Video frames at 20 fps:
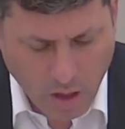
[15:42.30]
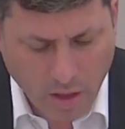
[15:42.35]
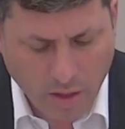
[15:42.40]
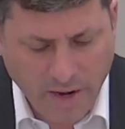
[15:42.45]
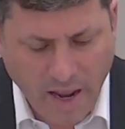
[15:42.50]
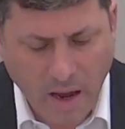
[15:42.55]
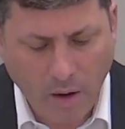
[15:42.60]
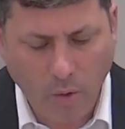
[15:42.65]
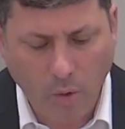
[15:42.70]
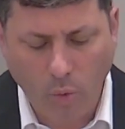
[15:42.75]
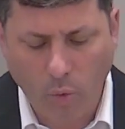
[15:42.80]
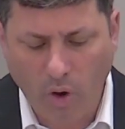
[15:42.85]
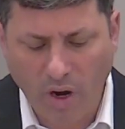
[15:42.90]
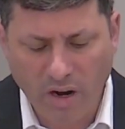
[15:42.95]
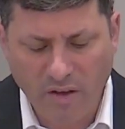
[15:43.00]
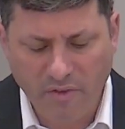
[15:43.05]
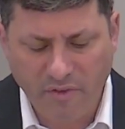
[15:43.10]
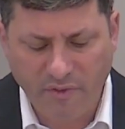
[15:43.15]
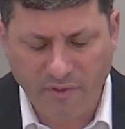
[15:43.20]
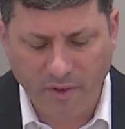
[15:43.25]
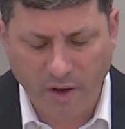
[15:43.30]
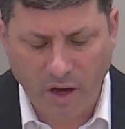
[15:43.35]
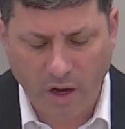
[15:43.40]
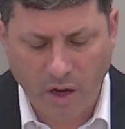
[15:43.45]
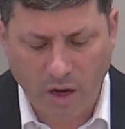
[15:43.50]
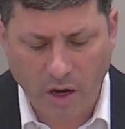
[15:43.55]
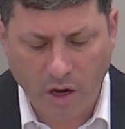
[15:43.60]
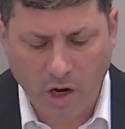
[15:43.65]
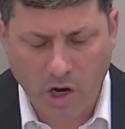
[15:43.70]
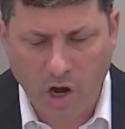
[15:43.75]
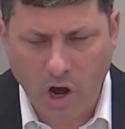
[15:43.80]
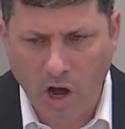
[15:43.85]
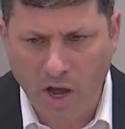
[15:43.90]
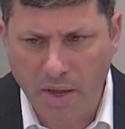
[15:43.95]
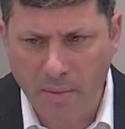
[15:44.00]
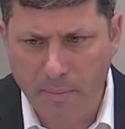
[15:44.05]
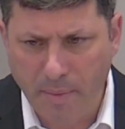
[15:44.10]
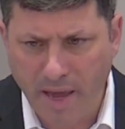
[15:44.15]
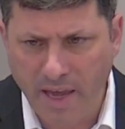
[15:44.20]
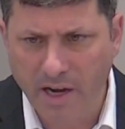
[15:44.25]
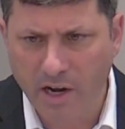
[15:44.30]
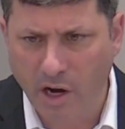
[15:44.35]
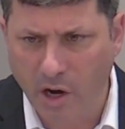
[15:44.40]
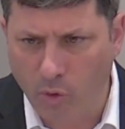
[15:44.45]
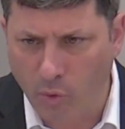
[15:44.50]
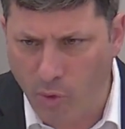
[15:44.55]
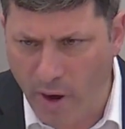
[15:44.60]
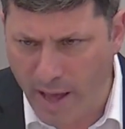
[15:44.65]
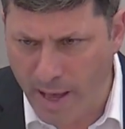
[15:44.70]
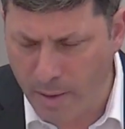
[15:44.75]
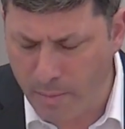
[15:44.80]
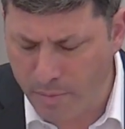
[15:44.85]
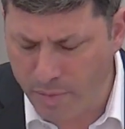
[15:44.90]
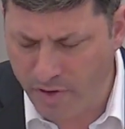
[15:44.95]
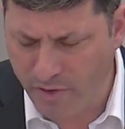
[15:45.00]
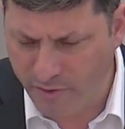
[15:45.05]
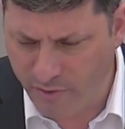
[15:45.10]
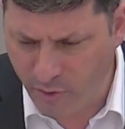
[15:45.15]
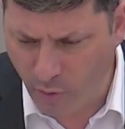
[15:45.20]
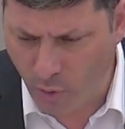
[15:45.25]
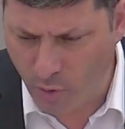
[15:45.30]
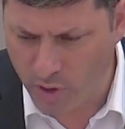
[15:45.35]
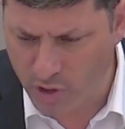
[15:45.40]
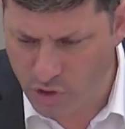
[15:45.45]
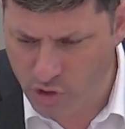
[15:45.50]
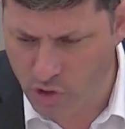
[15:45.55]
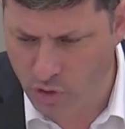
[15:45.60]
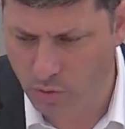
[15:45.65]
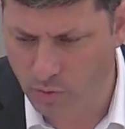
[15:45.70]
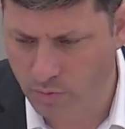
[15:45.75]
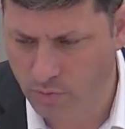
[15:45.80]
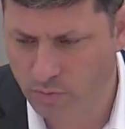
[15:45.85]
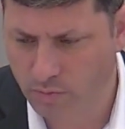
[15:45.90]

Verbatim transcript: Now, what if a guy made a ramp for a Jew?